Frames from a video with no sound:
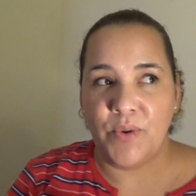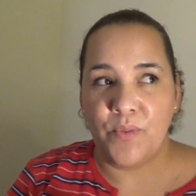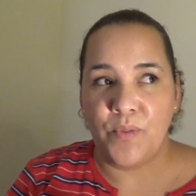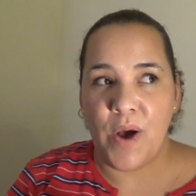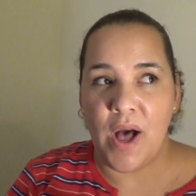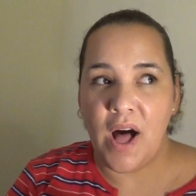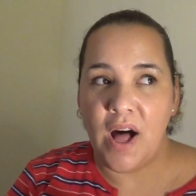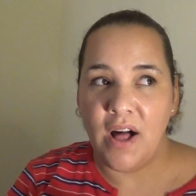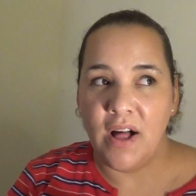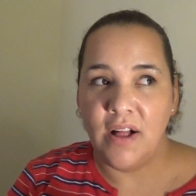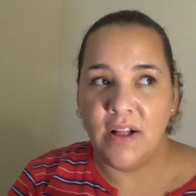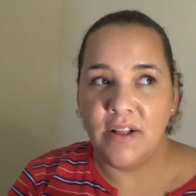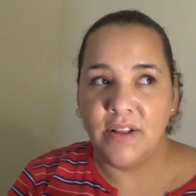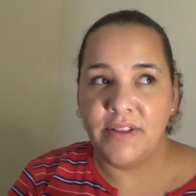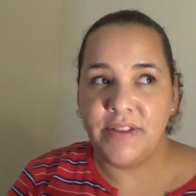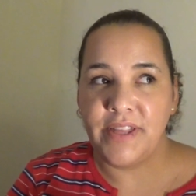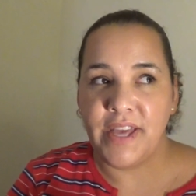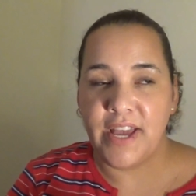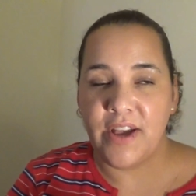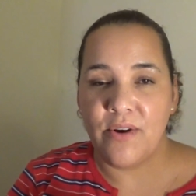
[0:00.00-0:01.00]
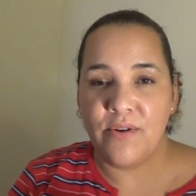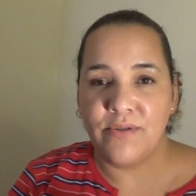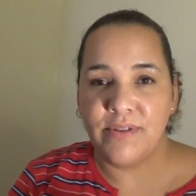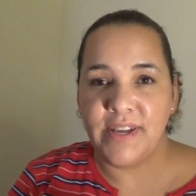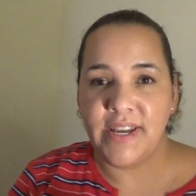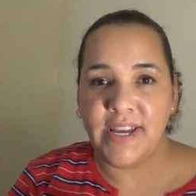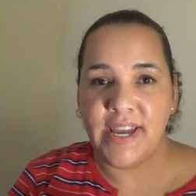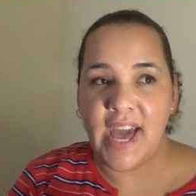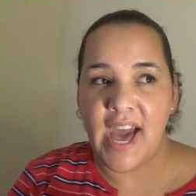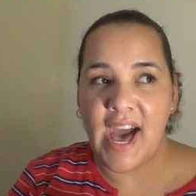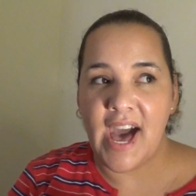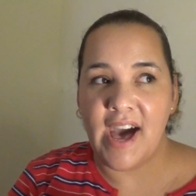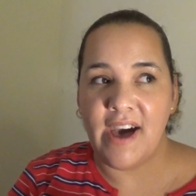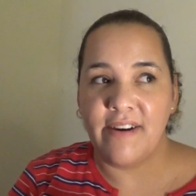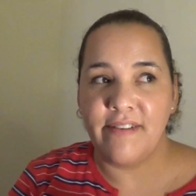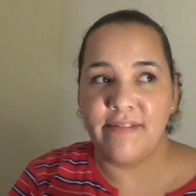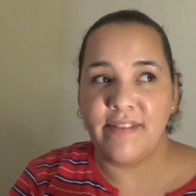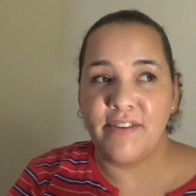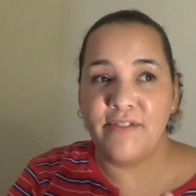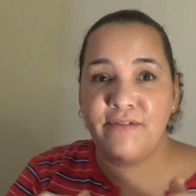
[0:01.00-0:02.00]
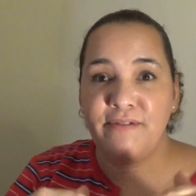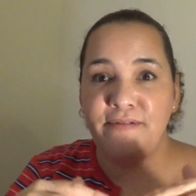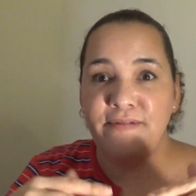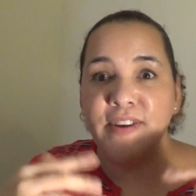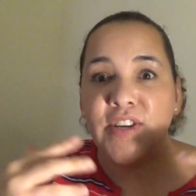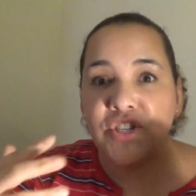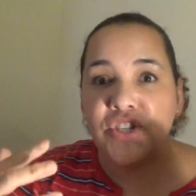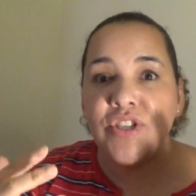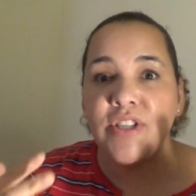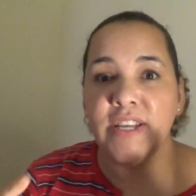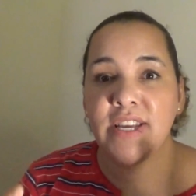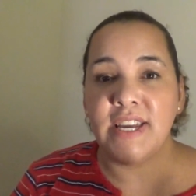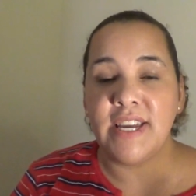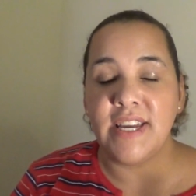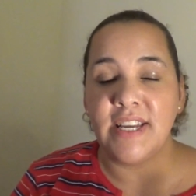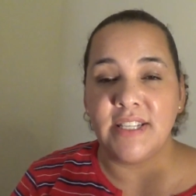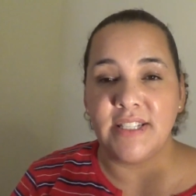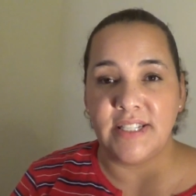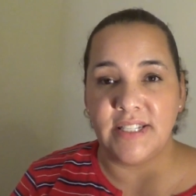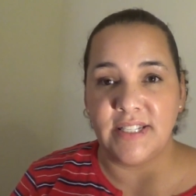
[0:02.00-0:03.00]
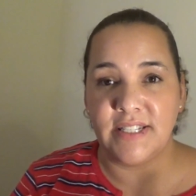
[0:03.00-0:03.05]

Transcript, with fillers: well, they only have officially